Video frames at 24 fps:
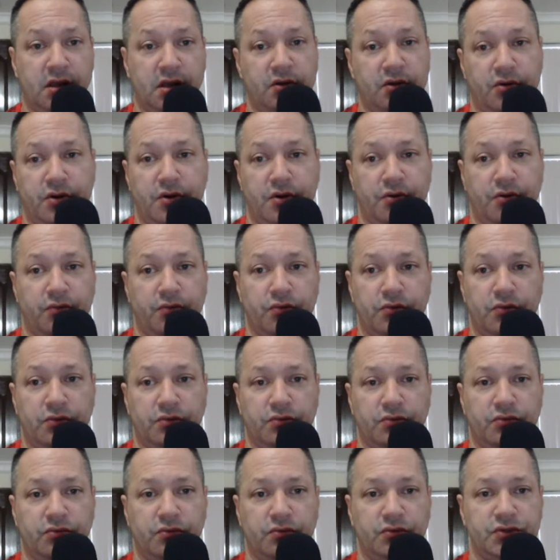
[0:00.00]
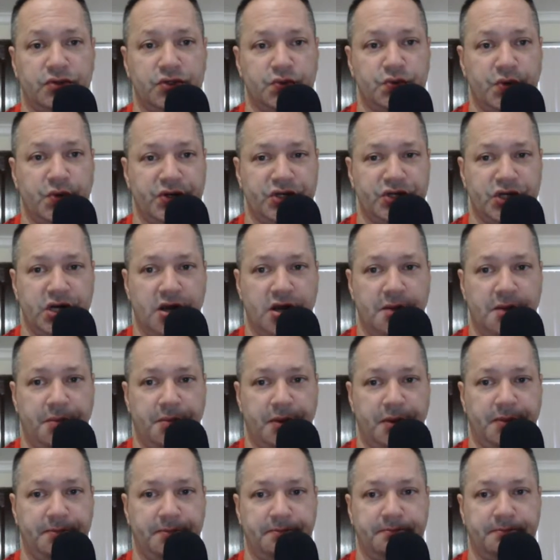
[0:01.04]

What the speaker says: I don't know. We'll switch it up.